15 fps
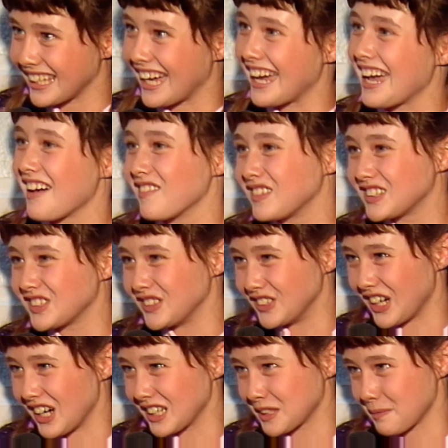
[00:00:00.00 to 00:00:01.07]
profound
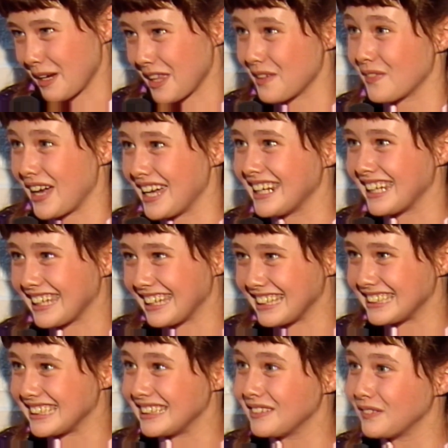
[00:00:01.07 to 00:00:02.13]
lessons about family
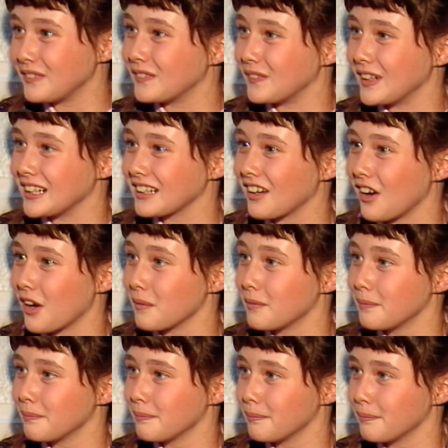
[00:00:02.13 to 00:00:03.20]
love,
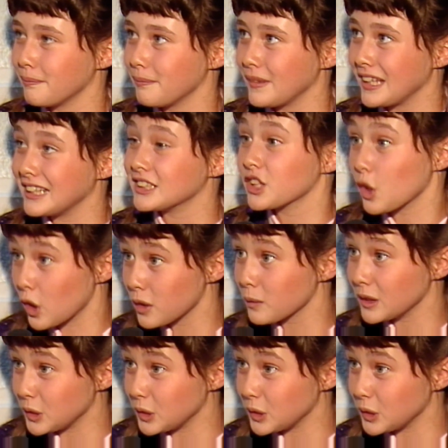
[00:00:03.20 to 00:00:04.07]
resilience in overcoming